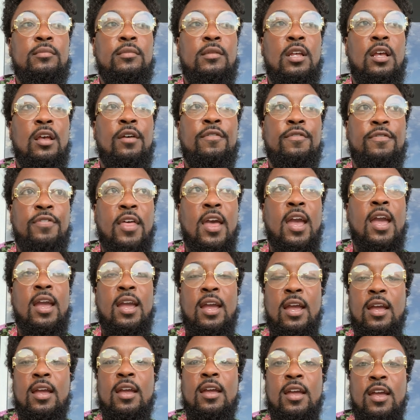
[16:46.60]
if
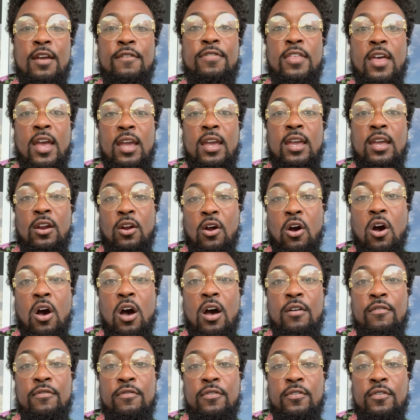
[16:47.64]
they get
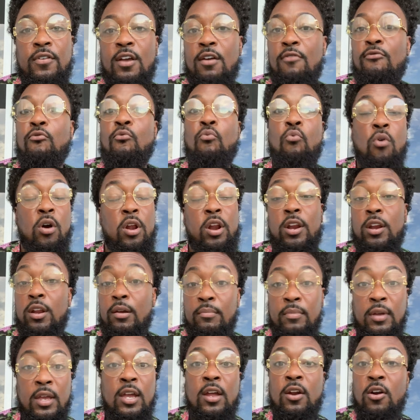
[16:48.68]
off, if one of
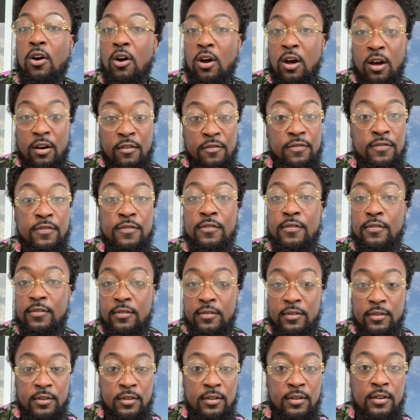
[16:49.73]
them get off.
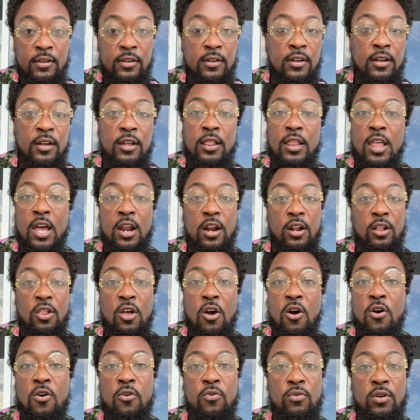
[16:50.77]
Let
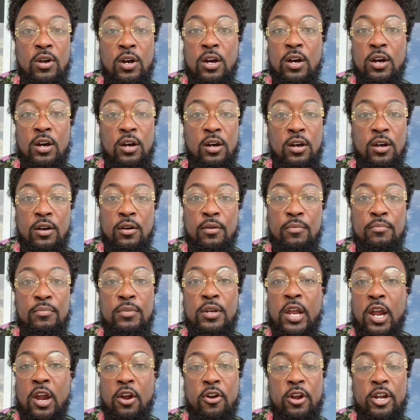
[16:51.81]
alone
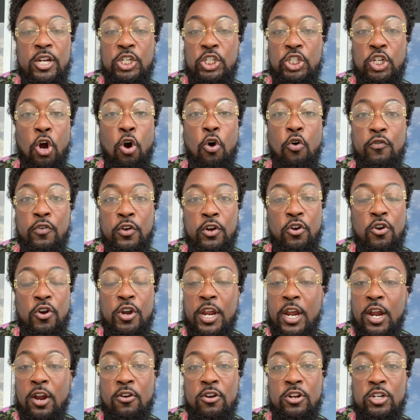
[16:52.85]
Derek Chauvin or
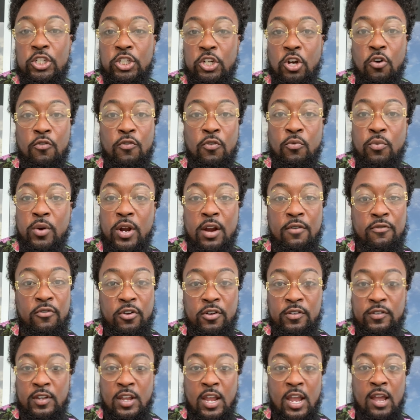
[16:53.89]
Darren Chauvin, whatever
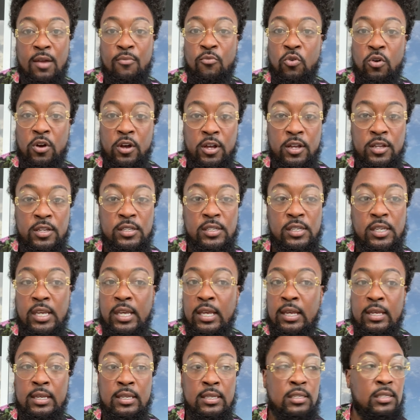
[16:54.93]
his name
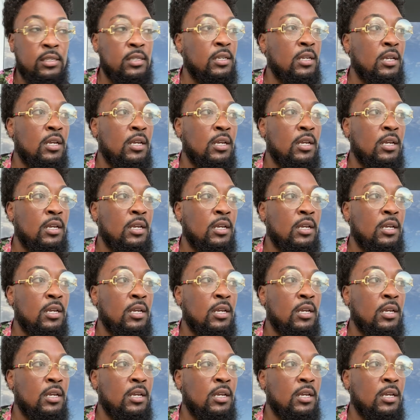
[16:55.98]
is.